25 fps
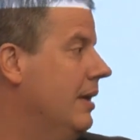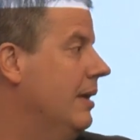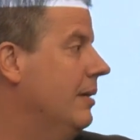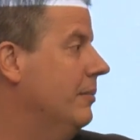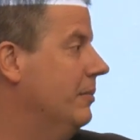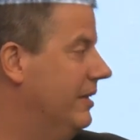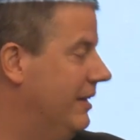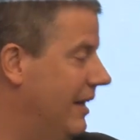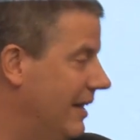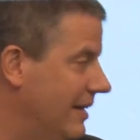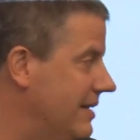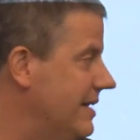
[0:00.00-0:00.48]

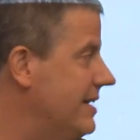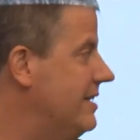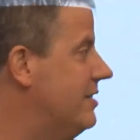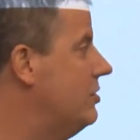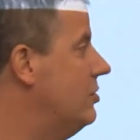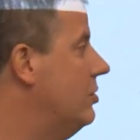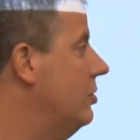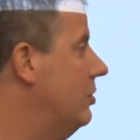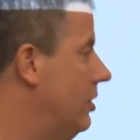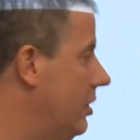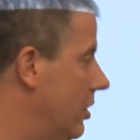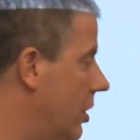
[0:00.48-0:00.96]
But that leads
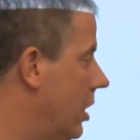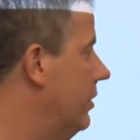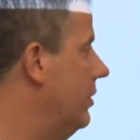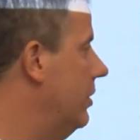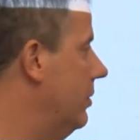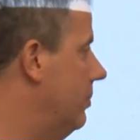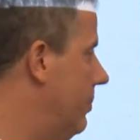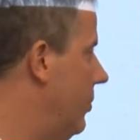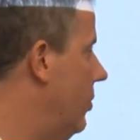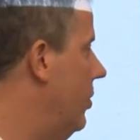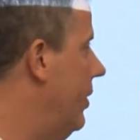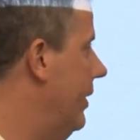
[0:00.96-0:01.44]
to the other
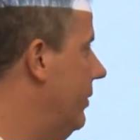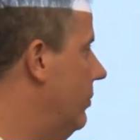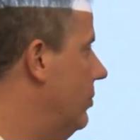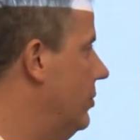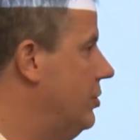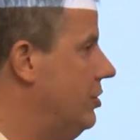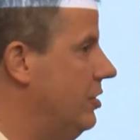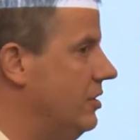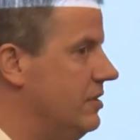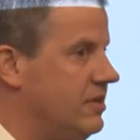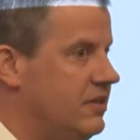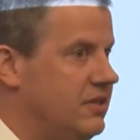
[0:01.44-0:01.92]
point,
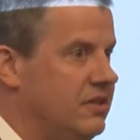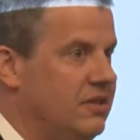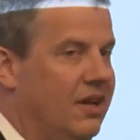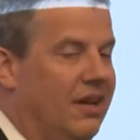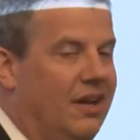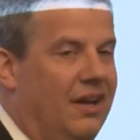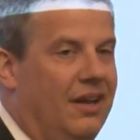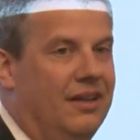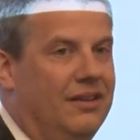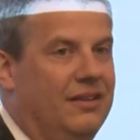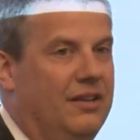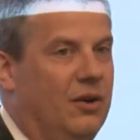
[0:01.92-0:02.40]
which is
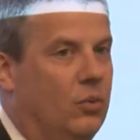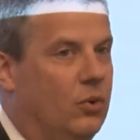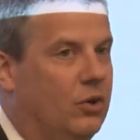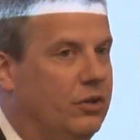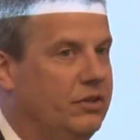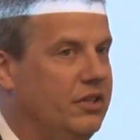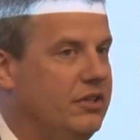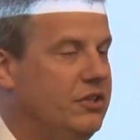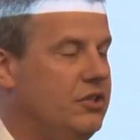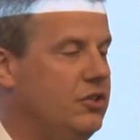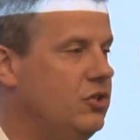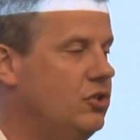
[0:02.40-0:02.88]
the world
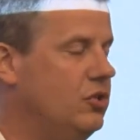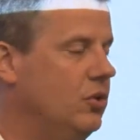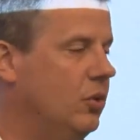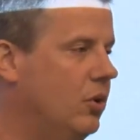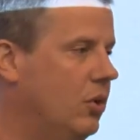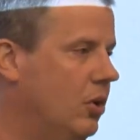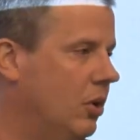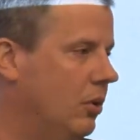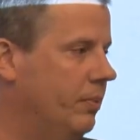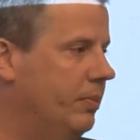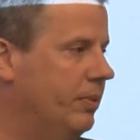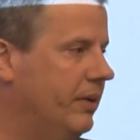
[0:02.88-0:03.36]
that is so
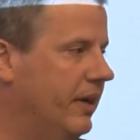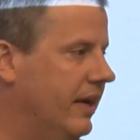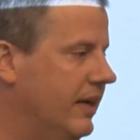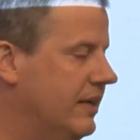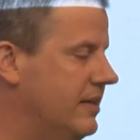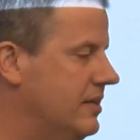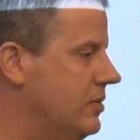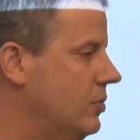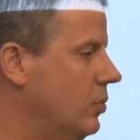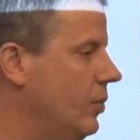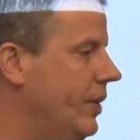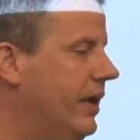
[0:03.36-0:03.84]

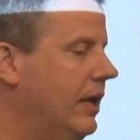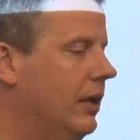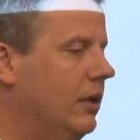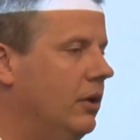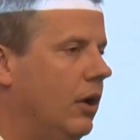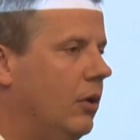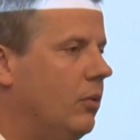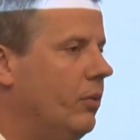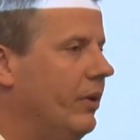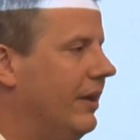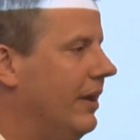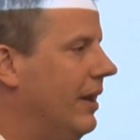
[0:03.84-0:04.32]
complex, we
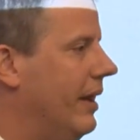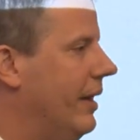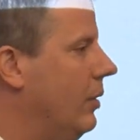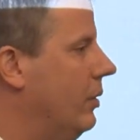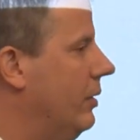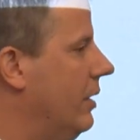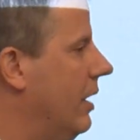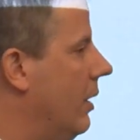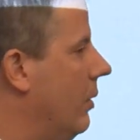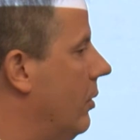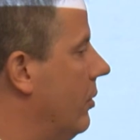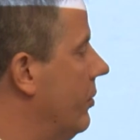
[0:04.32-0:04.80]
cannot rely
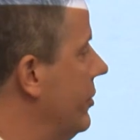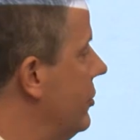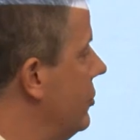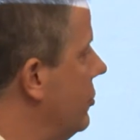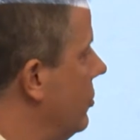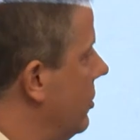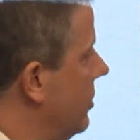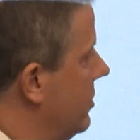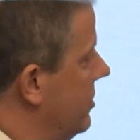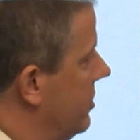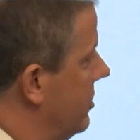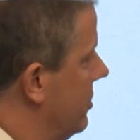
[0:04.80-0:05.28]
on our
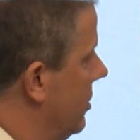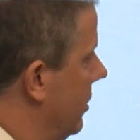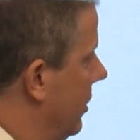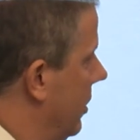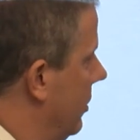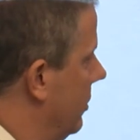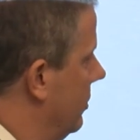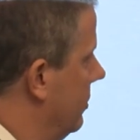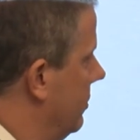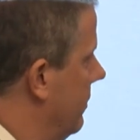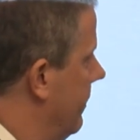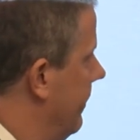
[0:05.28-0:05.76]
resources
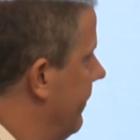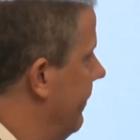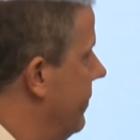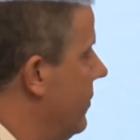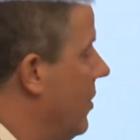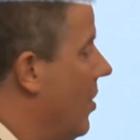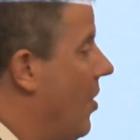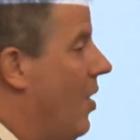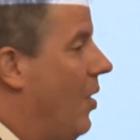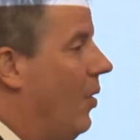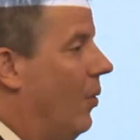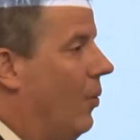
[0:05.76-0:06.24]
alone.
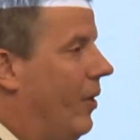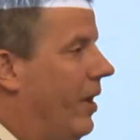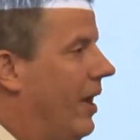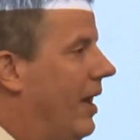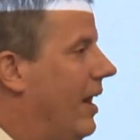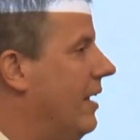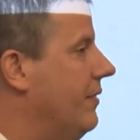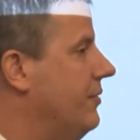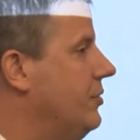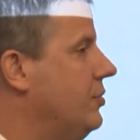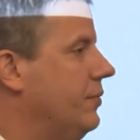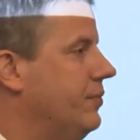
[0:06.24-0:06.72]
We
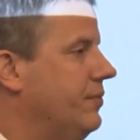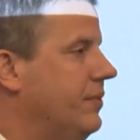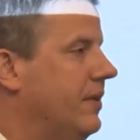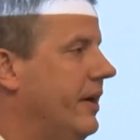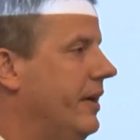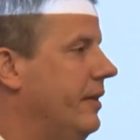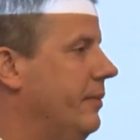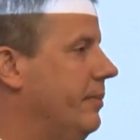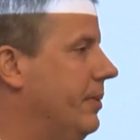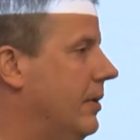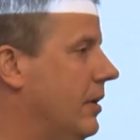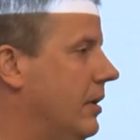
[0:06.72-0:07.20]
have to
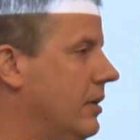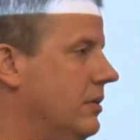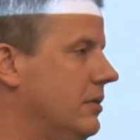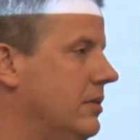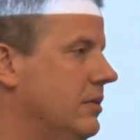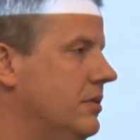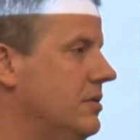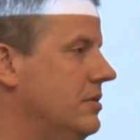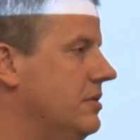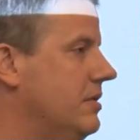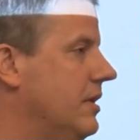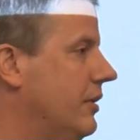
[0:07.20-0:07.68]
find
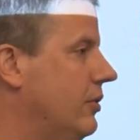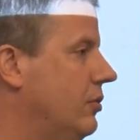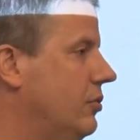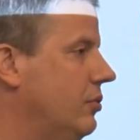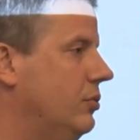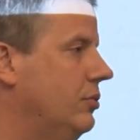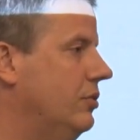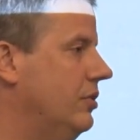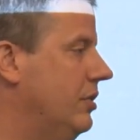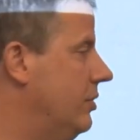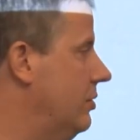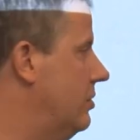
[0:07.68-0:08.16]
partners that
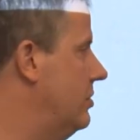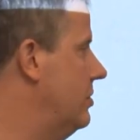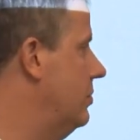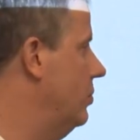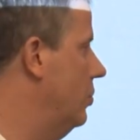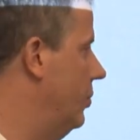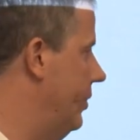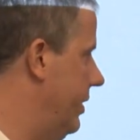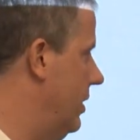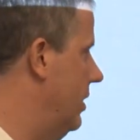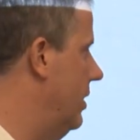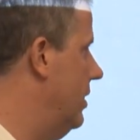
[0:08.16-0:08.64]
do this
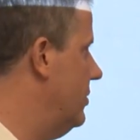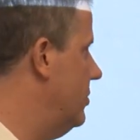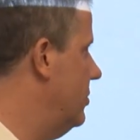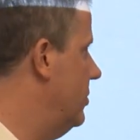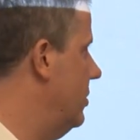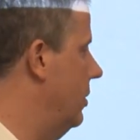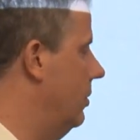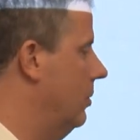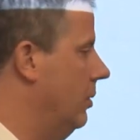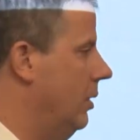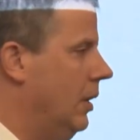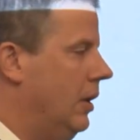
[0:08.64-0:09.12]
with us.
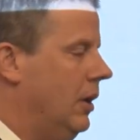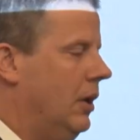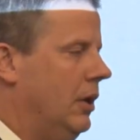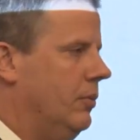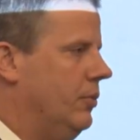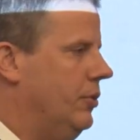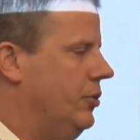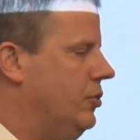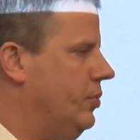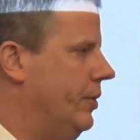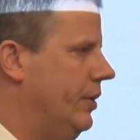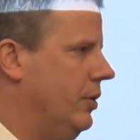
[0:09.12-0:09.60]
So
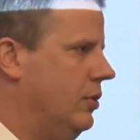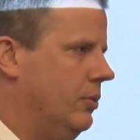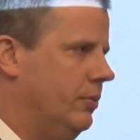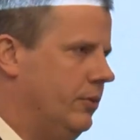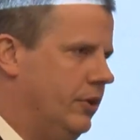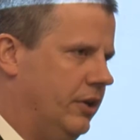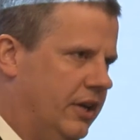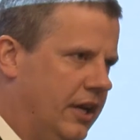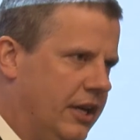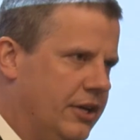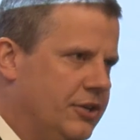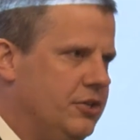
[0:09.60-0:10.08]
between
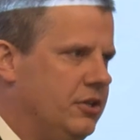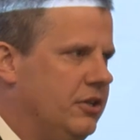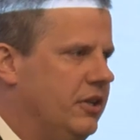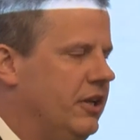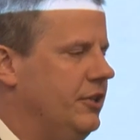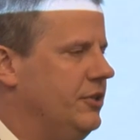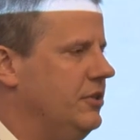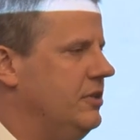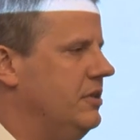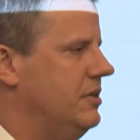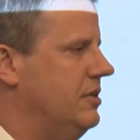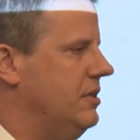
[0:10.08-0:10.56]
communication
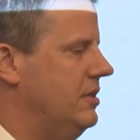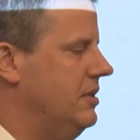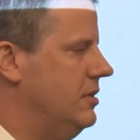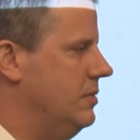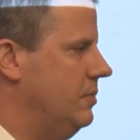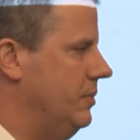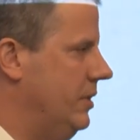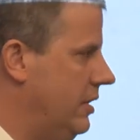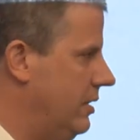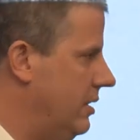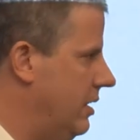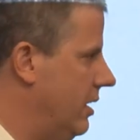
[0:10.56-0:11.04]
agencies,
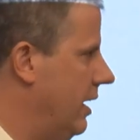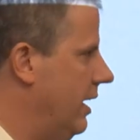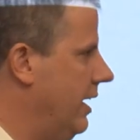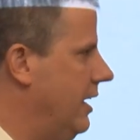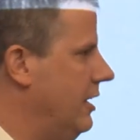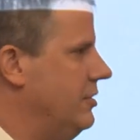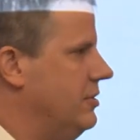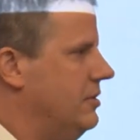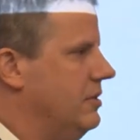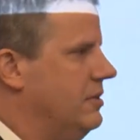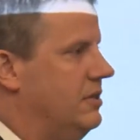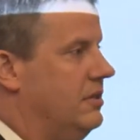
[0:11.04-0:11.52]
media
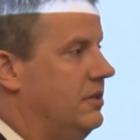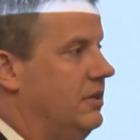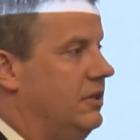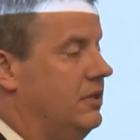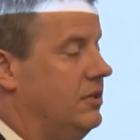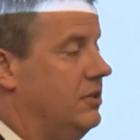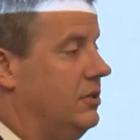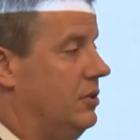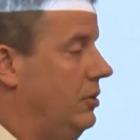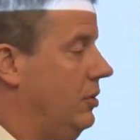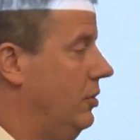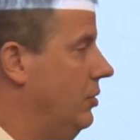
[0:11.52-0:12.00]

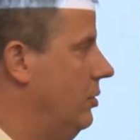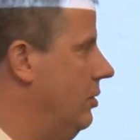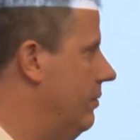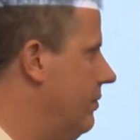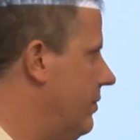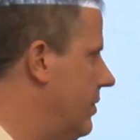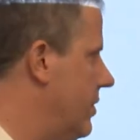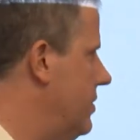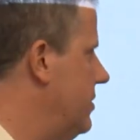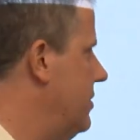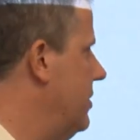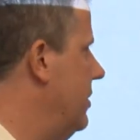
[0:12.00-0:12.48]
agencies,
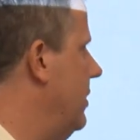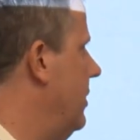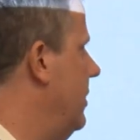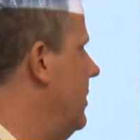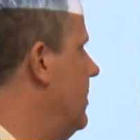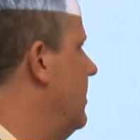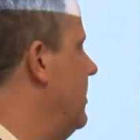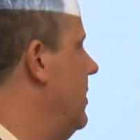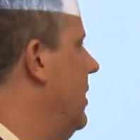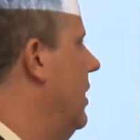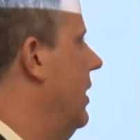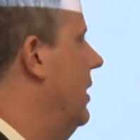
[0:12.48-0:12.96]

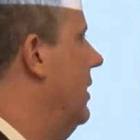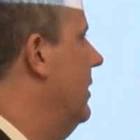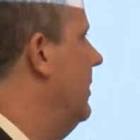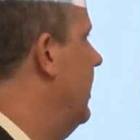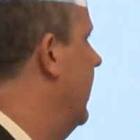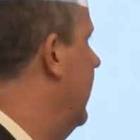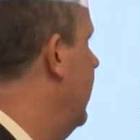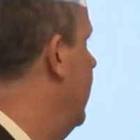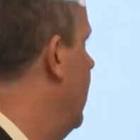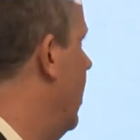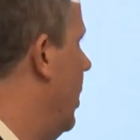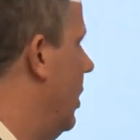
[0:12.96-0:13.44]
universities,
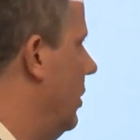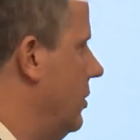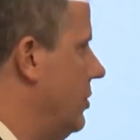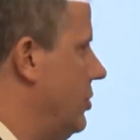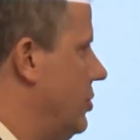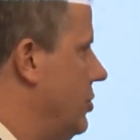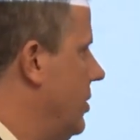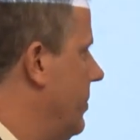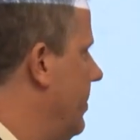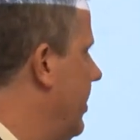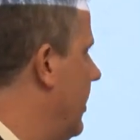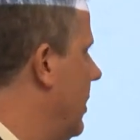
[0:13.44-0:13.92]

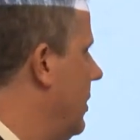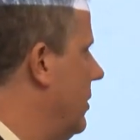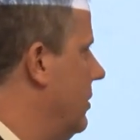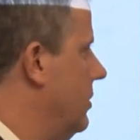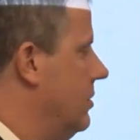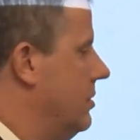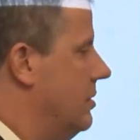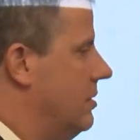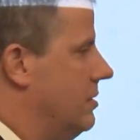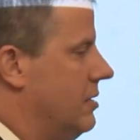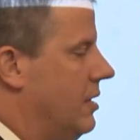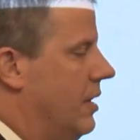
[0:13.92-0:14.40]
technology
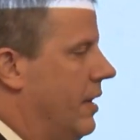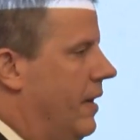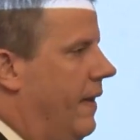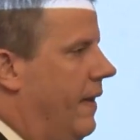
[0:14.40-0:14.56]
partners,